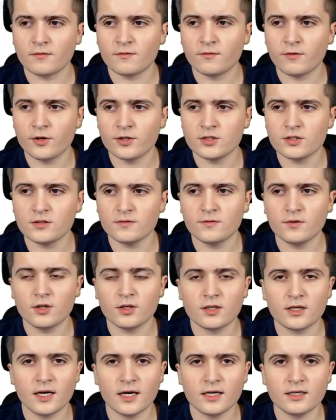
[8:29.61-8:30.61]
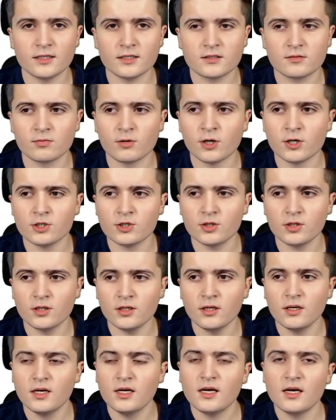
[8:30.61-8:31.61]
First of all, KNX
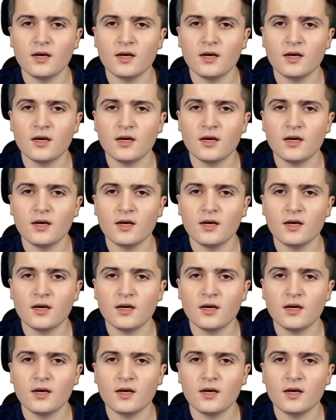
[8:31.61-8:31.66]
Virtual,